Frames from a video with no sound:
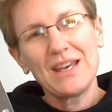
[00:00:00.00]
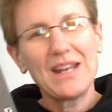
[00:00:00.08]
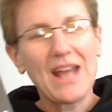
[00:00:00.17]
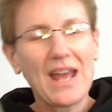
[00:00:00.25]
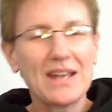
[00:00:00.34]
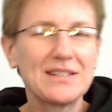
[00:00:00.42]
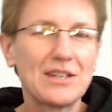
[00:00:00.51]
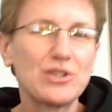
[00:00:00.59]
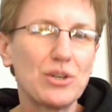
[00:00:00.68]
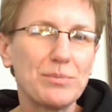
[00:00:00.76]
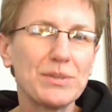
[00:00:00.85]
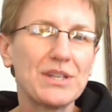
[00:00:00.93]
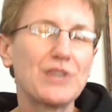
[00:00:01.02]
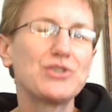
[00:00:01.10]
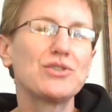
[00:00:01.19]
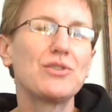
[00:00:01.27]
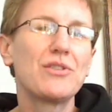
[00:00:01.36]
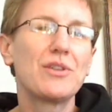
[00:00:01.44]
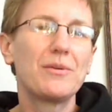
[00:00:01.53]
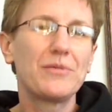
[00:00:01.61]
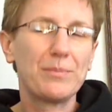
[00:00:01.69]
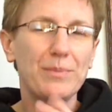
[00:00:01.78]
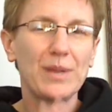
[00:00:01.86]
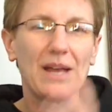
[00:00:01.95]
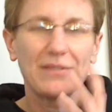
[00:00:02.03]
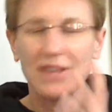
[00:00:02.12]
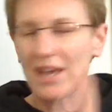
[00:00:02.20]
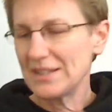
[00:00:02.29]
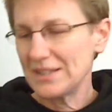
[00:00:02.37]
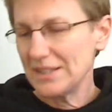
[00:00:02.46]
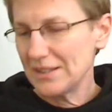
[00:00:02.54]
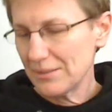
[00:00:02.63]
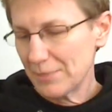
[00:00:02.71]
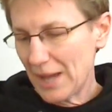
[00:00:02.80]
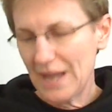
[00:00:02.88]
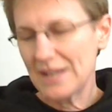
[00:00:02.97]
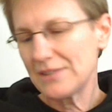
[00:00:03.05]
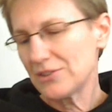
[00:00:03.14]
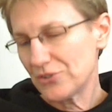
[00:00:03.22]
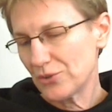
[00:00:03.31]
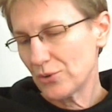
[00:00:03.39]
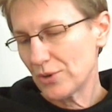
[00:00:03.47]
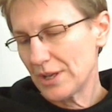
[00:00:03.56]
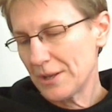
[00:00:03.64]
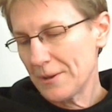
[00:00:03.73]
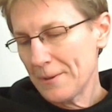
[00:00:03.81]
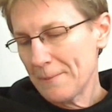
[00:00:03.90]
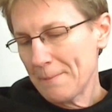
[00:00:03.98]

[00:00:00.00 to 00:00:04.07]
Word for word: it had such good potential, the, the plot, the idea behind the story,